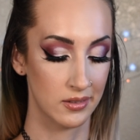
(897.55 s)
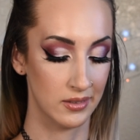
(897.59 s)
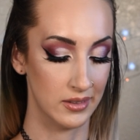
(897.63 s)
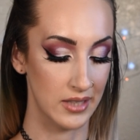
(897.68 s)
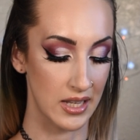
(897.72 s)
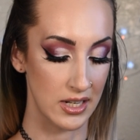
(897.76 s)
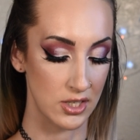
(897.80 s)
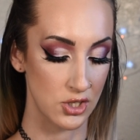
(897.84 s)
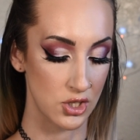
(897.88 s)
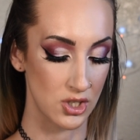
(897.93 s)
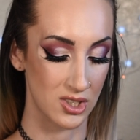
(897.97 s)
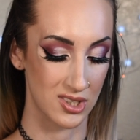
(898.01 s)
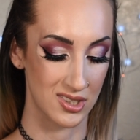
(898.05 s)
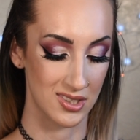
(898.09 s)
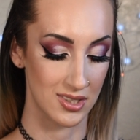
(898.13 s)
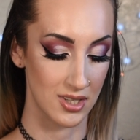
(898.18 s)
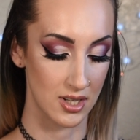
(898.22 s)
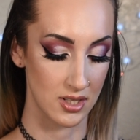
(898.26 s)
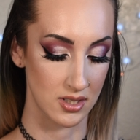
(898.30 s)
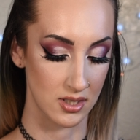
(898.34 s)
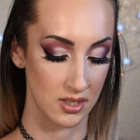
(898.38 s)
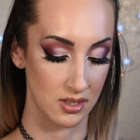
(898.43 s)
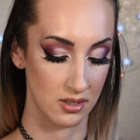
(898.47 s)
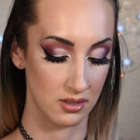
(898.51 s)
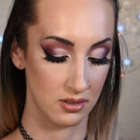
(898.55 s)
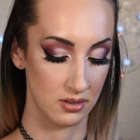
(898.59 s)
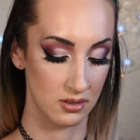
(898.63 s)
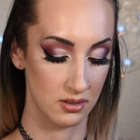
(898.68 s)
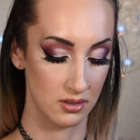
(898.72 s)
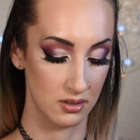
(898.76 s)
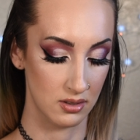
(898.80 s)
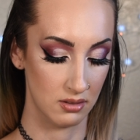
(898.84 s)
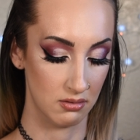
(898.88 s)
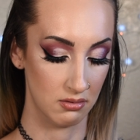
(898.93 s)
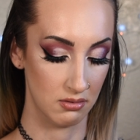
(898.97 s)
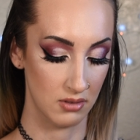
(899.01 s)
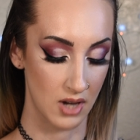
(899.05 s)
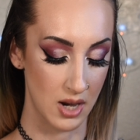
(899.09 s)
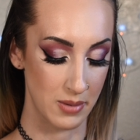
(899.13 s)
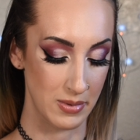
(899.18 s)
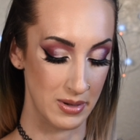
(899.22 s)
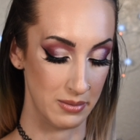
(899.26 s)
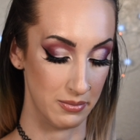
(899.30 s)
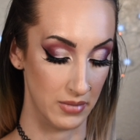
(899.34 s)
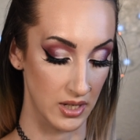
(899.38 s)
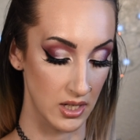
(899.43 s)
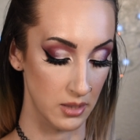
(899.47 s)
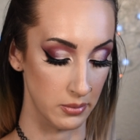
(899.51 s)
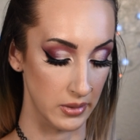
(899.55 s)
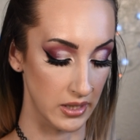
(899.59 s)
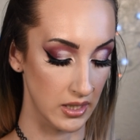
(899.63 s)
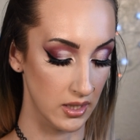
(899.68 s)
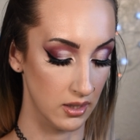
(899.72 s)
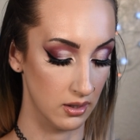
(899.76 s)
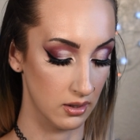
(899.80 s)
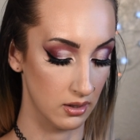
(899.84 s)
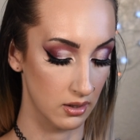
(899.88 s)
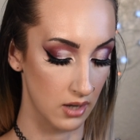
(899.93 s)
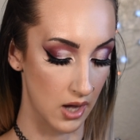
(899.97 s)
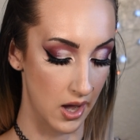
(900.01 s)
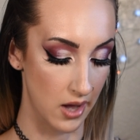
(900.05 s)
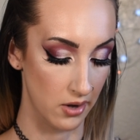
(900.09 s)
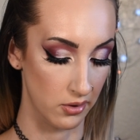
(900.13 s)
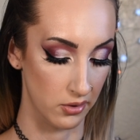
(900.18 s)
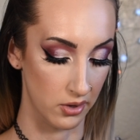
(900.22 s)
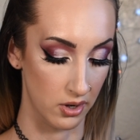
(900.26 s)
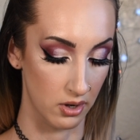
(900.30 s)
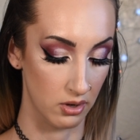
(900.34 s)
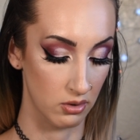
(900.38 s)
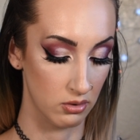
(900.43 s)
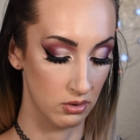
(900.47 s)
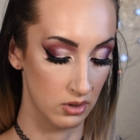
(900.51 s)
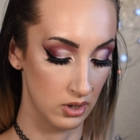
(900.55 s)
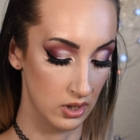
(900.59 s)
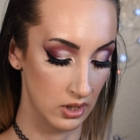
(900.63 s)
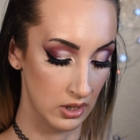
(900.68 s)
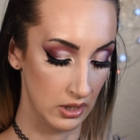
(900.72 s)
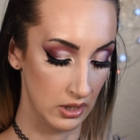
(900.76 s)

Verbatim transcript: That just doesn't, I mean, maybe, I don't know